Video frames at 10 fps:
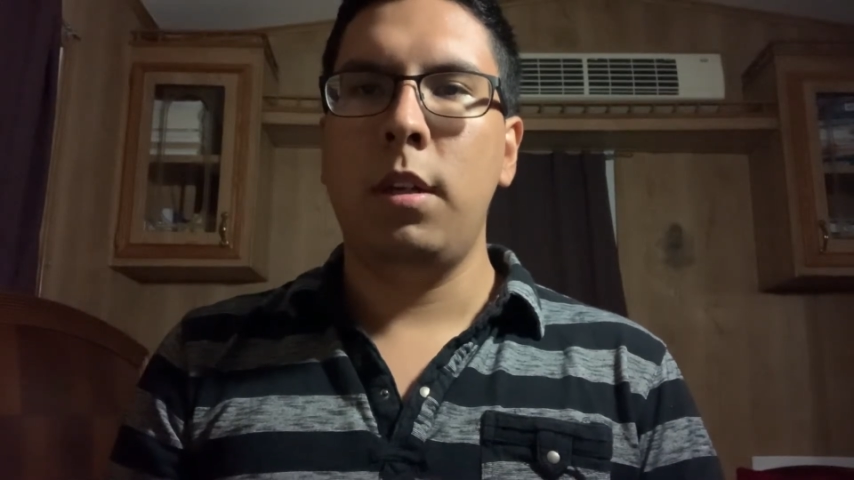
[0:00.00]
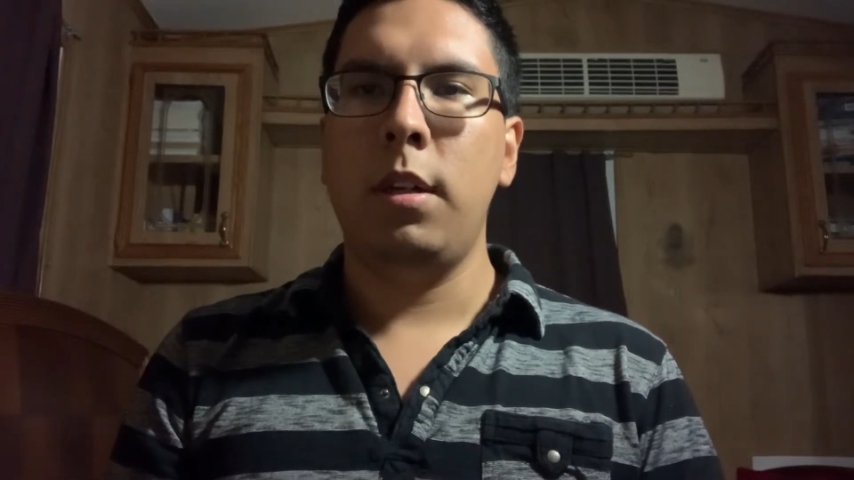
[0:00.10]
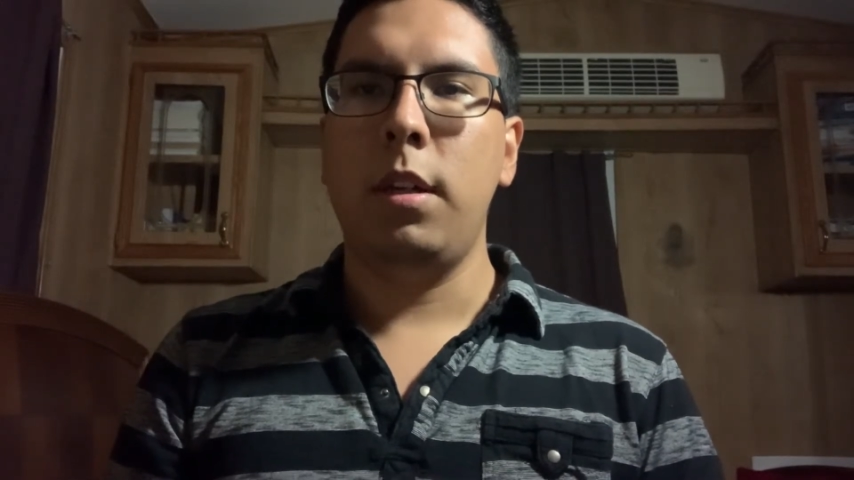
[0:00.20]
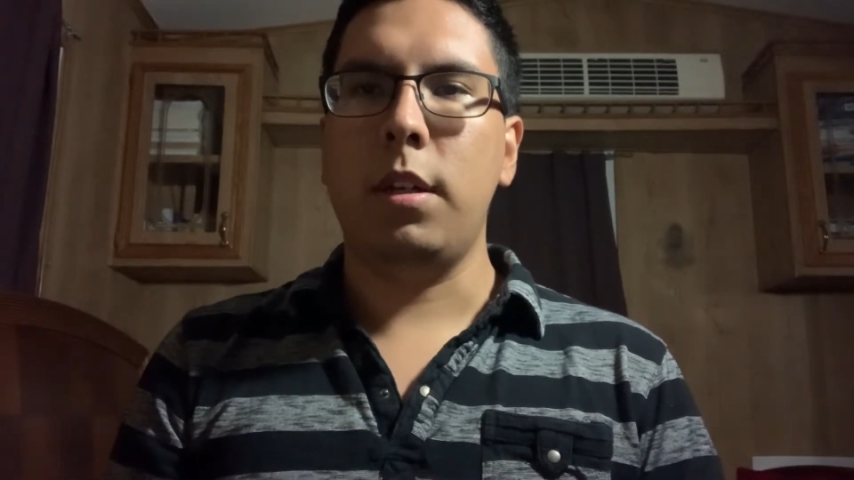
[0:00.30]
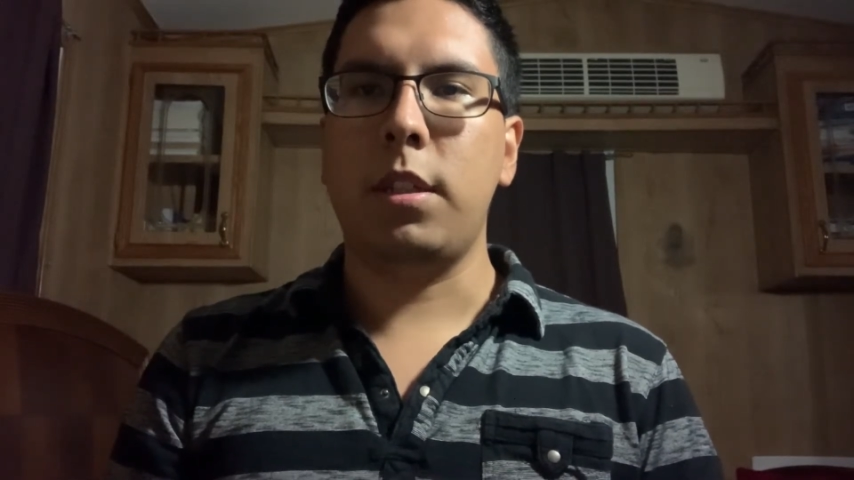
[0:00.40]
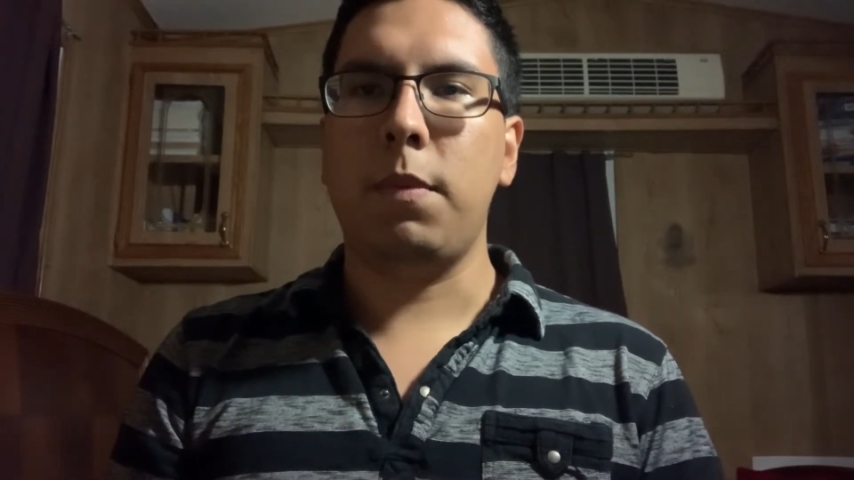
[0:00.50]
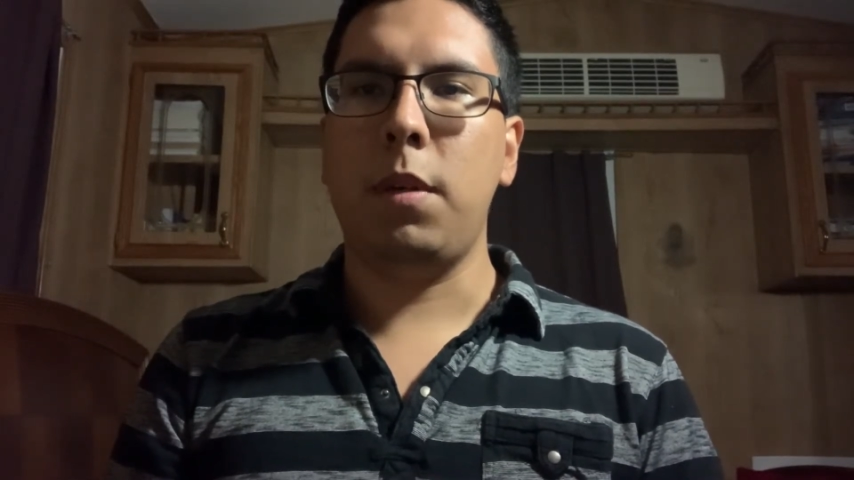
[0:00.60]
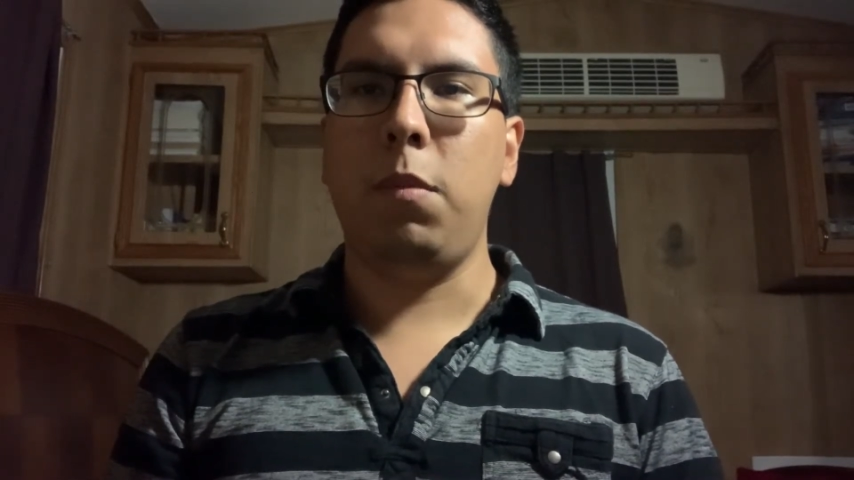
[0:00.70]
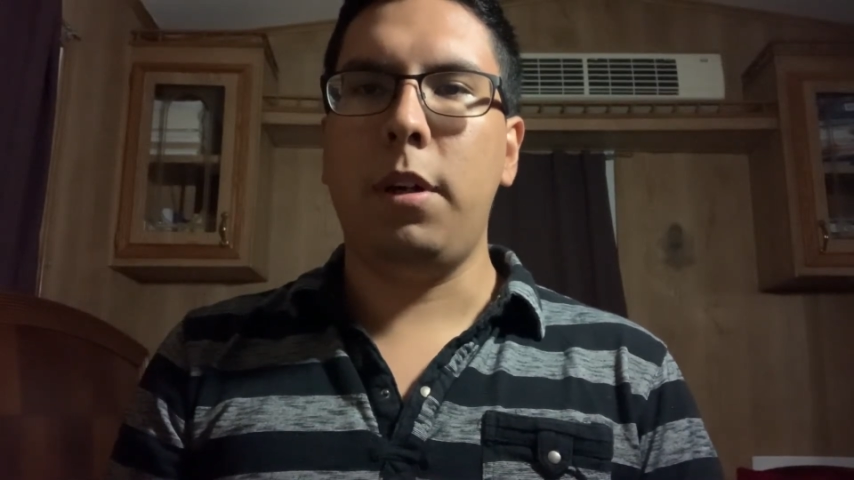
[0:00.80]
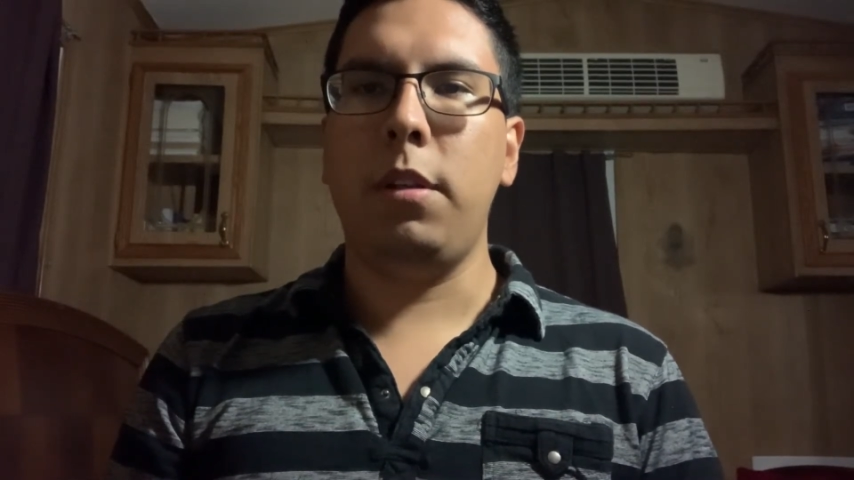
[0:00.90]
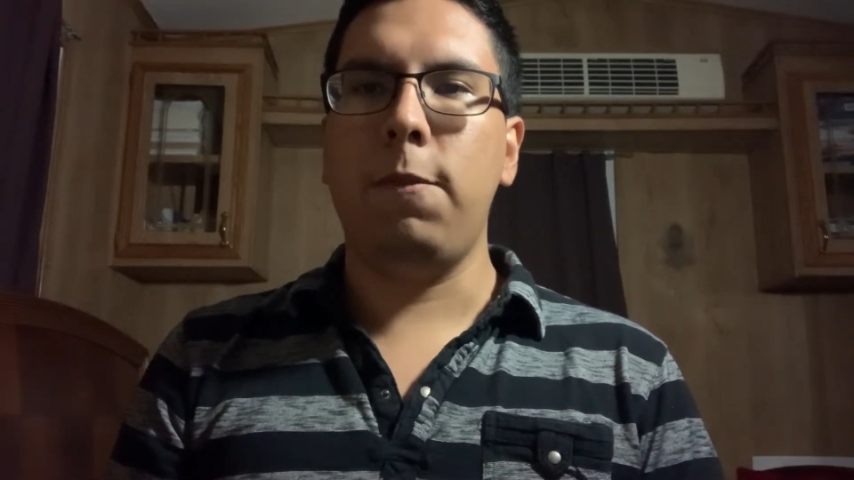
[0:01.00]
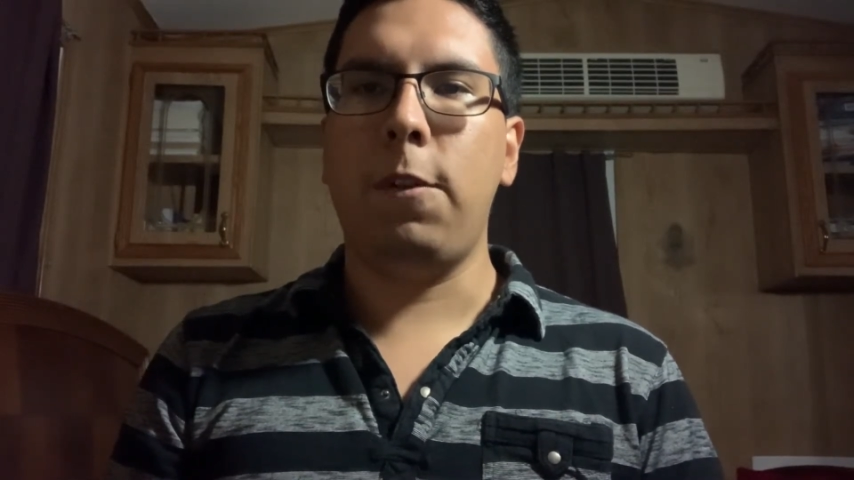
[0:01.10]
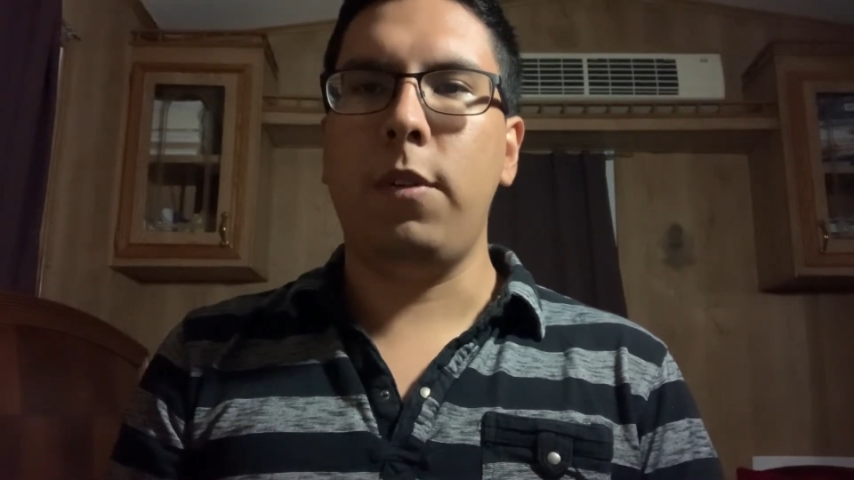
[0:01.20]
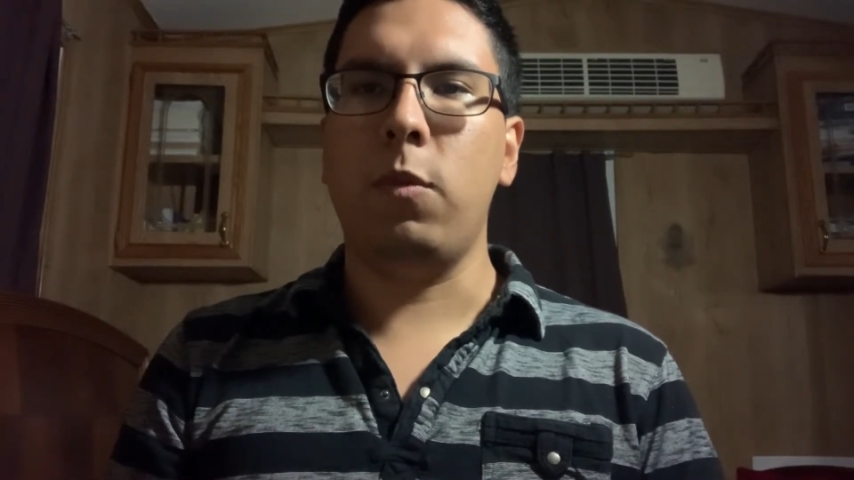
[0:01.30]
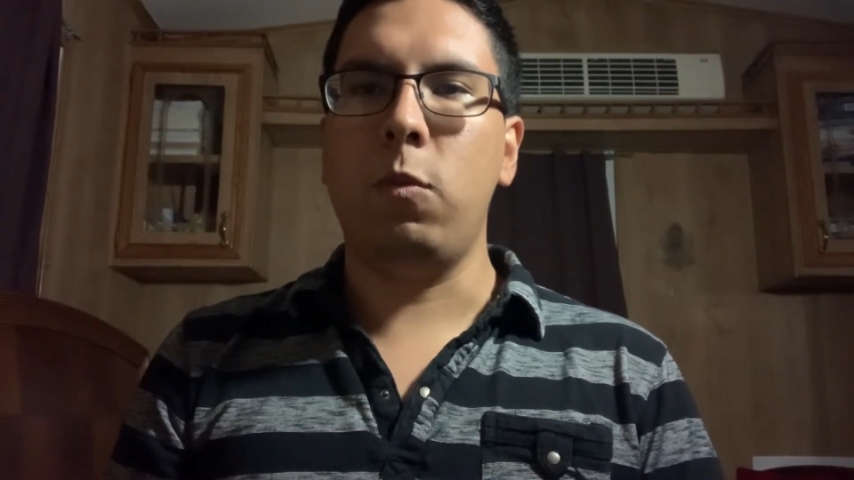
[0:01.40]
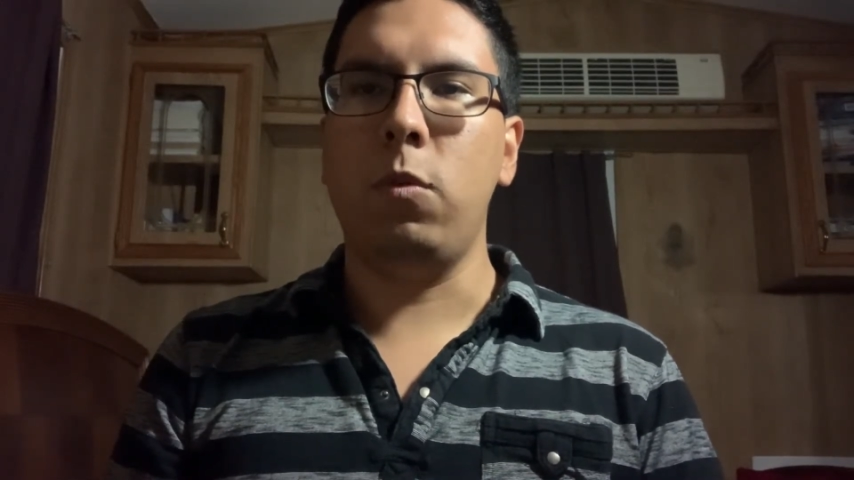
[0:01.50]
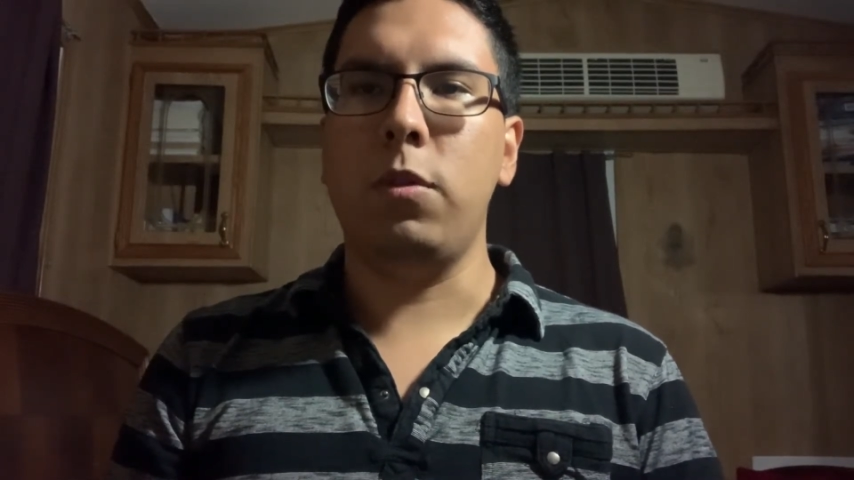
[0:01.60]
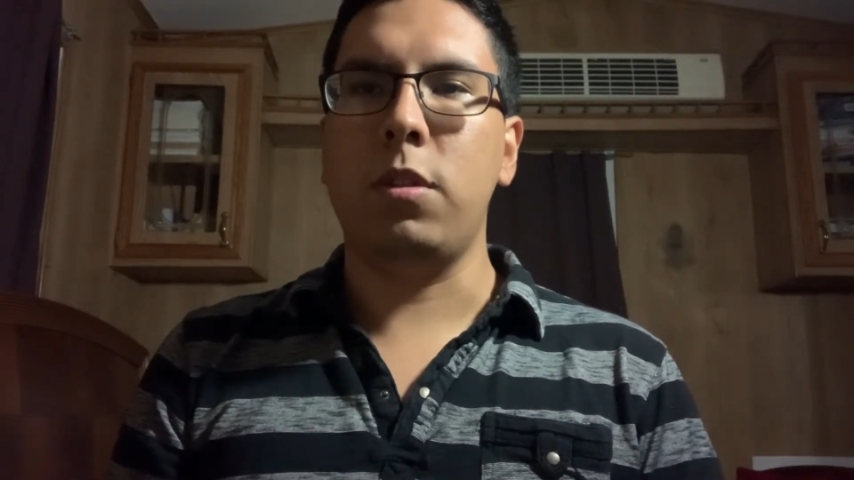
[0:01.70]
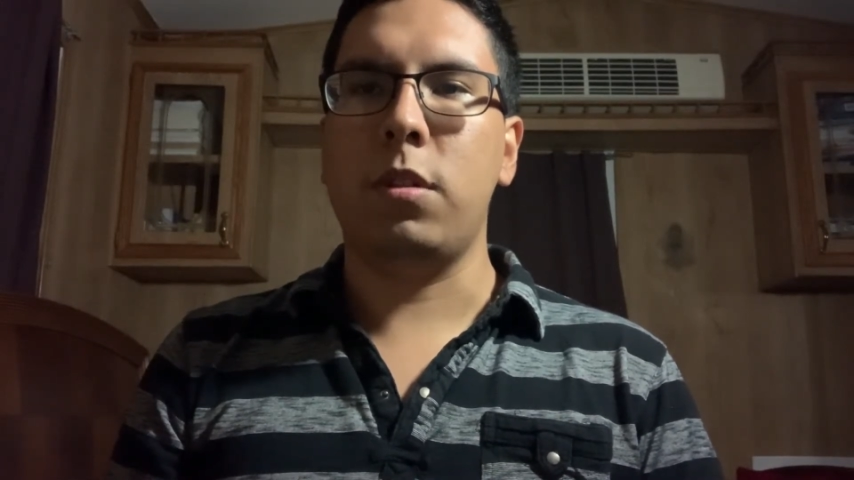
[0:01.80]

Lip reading: Except that blindly following rules is